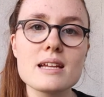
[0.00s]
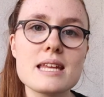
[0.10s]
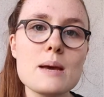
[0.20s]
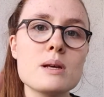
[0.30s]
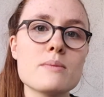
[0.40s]

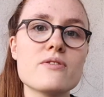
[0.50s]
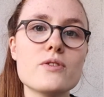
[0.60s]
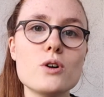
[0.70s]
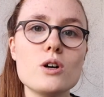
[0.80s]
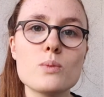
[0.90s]
Tip number
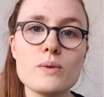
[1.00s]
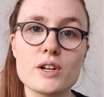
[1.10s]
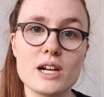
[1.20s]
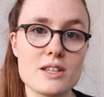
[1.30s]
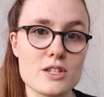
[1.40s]
4 with
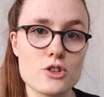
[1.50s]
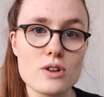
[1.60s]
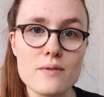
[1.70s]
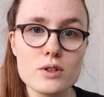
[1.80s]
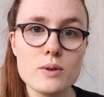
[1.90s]
regards to
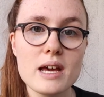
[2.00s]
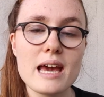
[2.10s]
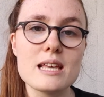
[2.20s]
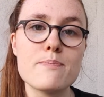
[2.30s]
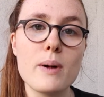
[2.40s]
travel
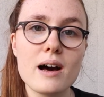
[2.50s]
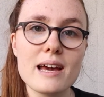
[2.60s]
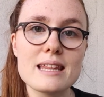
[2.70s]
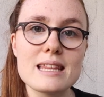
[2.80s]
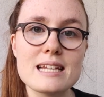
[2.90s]
is
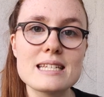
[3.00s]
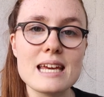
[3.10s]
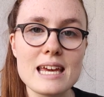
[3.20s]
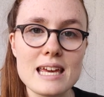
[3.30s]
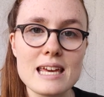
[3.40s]
buy the
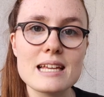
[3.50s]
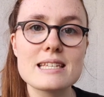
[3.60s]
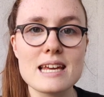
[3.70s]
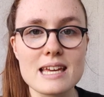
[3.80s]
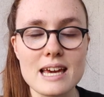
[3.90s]
T
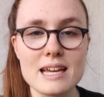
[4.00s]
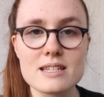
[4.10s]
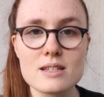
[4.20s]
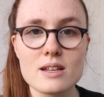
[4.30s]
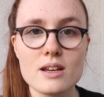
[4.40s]

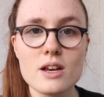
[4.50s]
ticket.